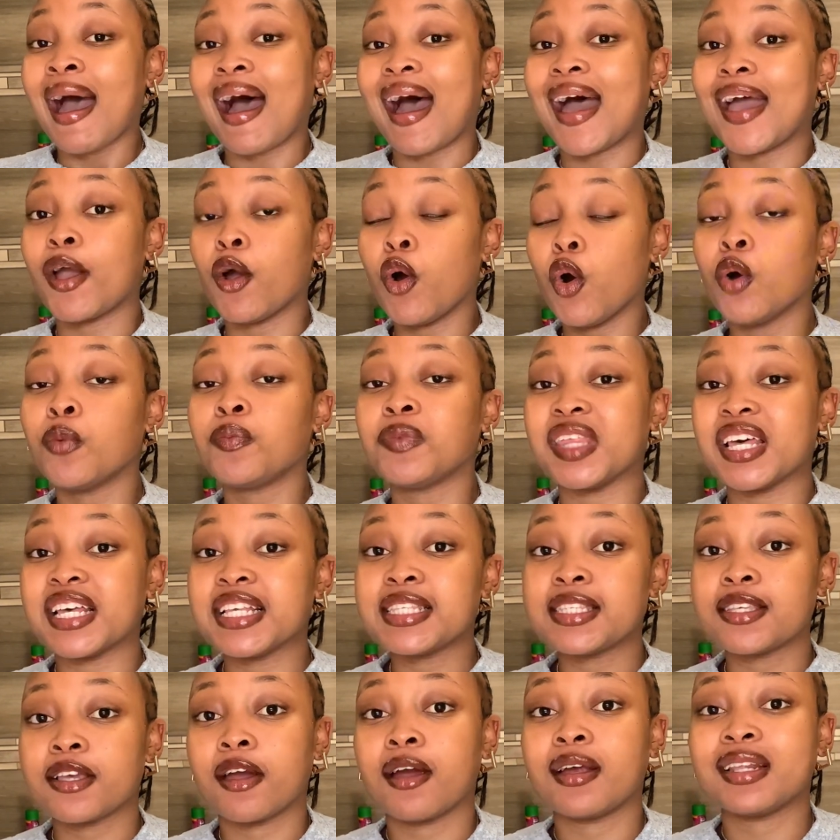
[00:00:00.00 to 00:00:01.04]
I hope
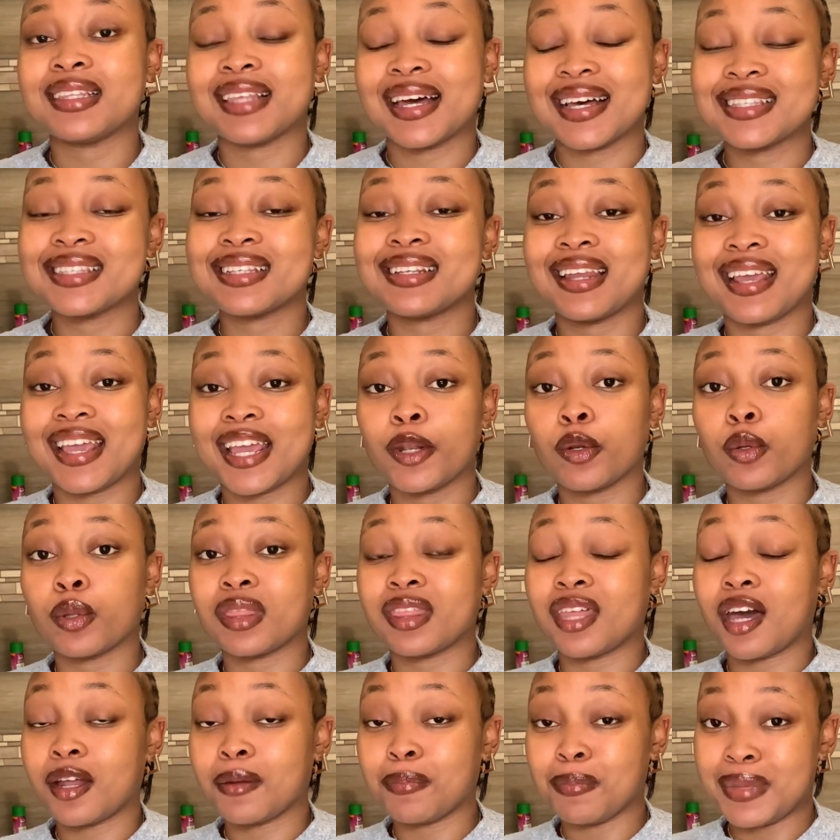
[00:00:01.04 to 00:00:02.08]
this year it doesn't end
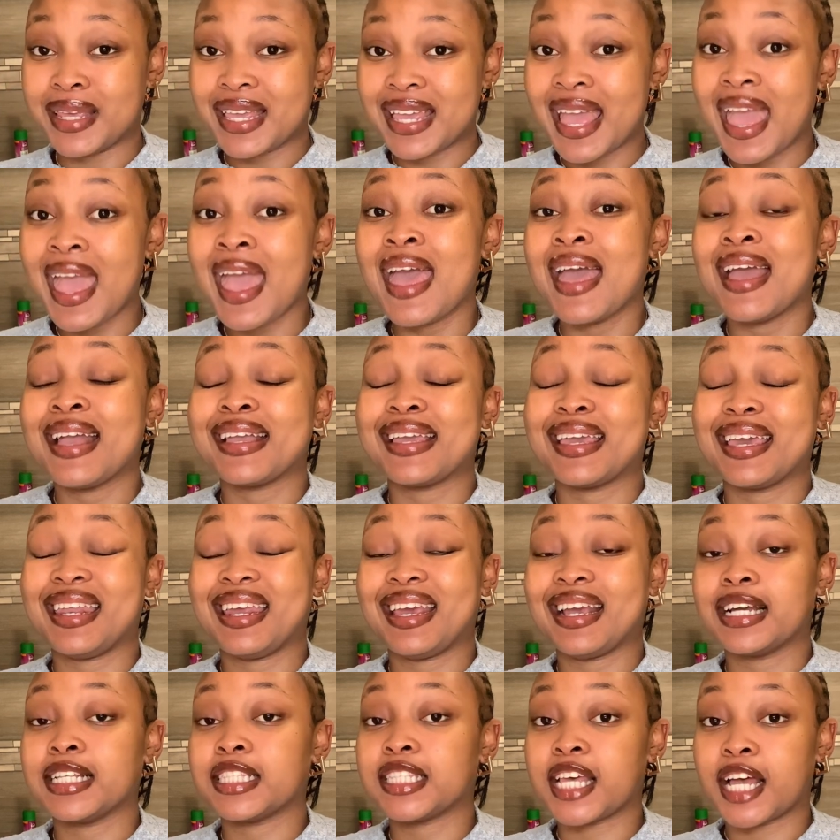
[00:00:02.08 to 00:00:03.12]
without me
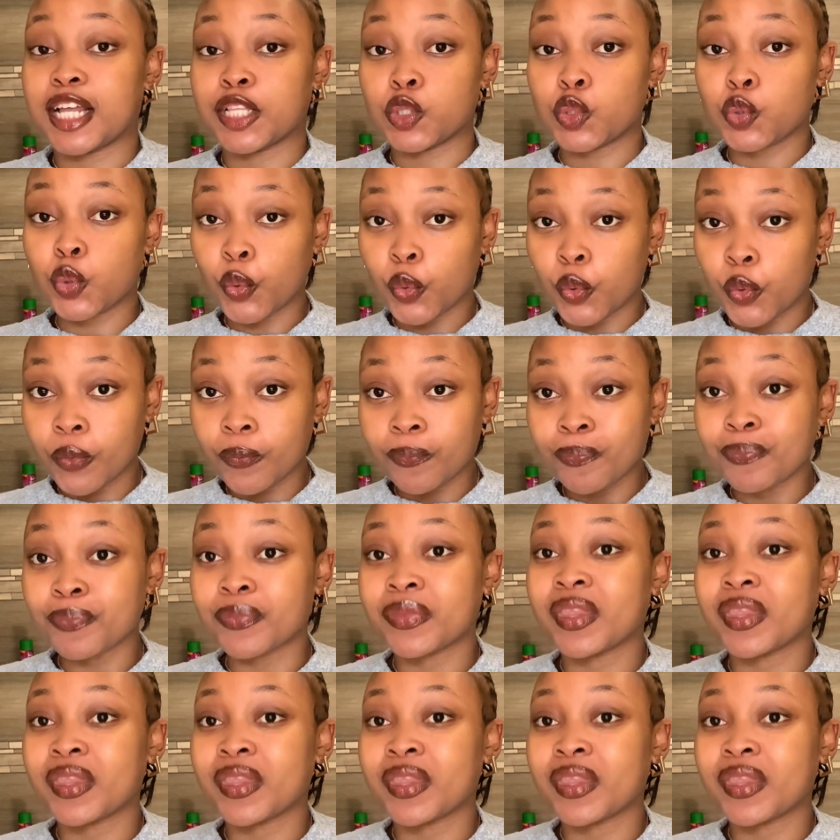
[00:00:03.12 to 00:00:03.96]
getting a tattoo